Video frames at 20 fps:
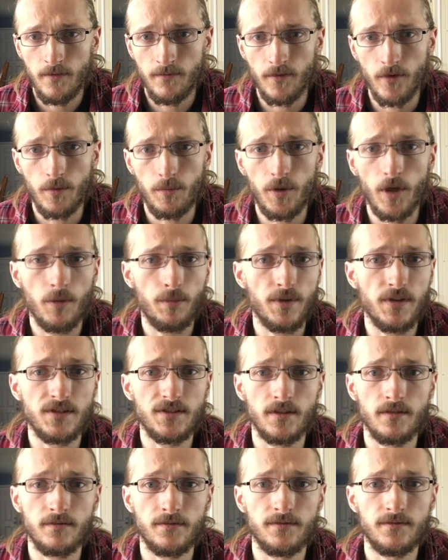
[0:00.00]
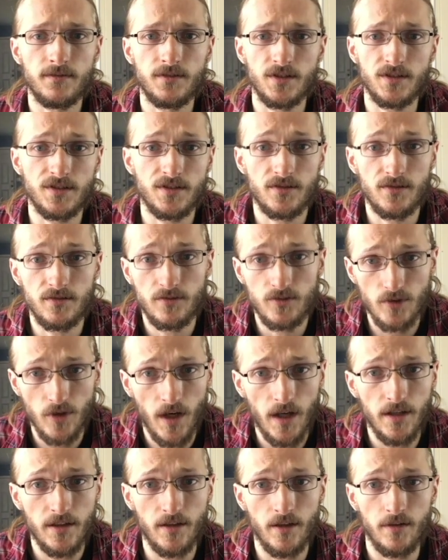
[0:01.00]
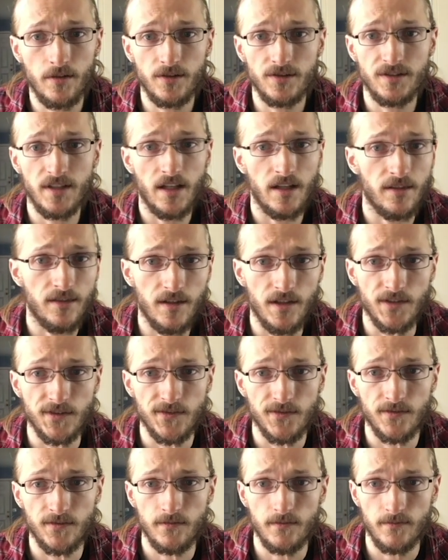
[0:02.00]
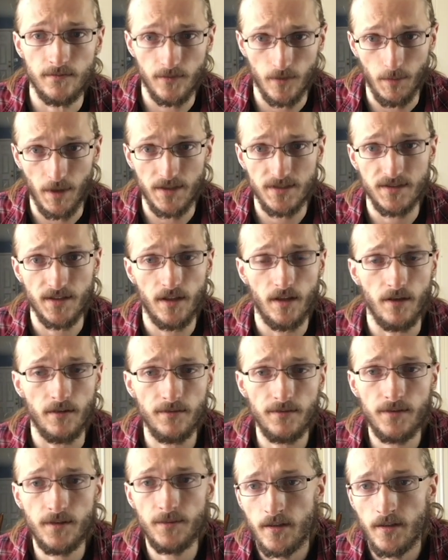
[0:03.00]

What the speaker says: for the purpose of just trying to understand things for myself.